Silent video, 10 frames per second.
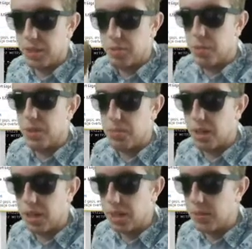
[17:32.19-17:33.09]
And if you beat the
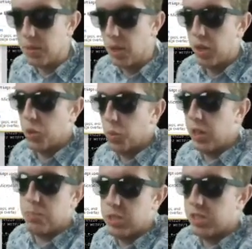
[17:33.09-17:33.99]
mini level, you
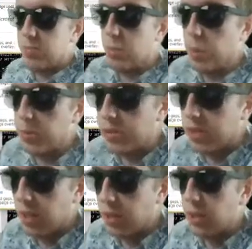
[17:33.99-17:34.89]
win a bunch of moves
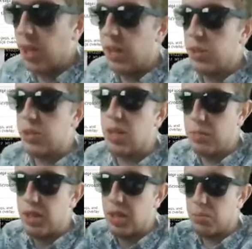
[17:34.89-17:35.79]
that will allow you to keep
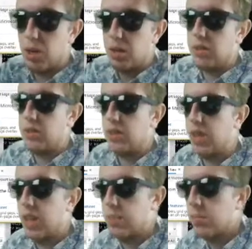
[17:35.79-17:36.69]
making progress in the
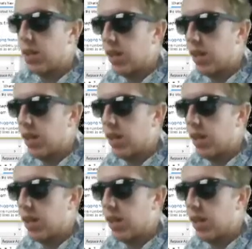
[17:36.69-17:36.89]
game.